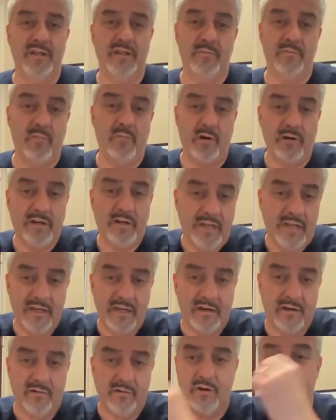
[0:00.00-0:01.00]
market
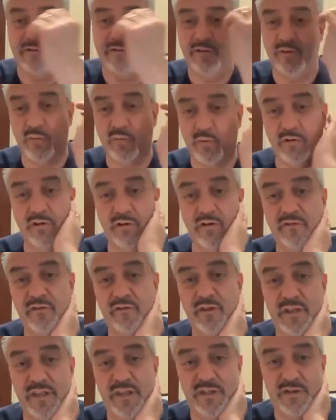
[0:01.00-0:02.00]
around the world for
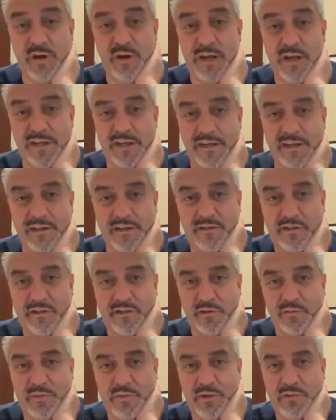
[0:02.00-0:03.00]
these retina
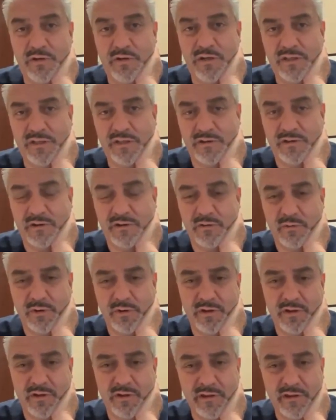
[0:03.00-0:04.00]
therapeutics, or were
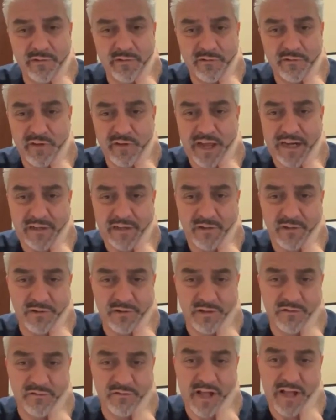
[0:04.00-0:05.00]
there other factors
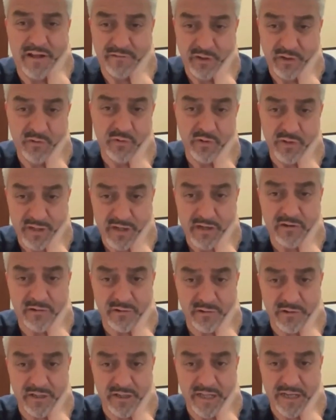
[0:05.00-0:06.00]
involved? You were there
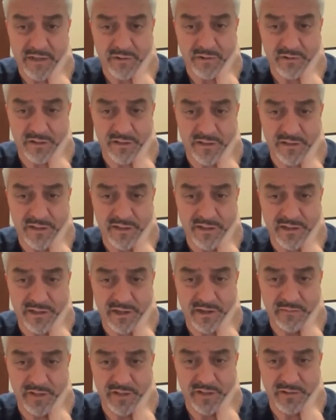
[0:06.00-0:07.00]
during that transition,
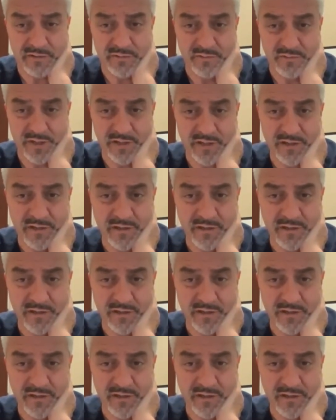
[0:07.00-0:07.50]
I'm assuming.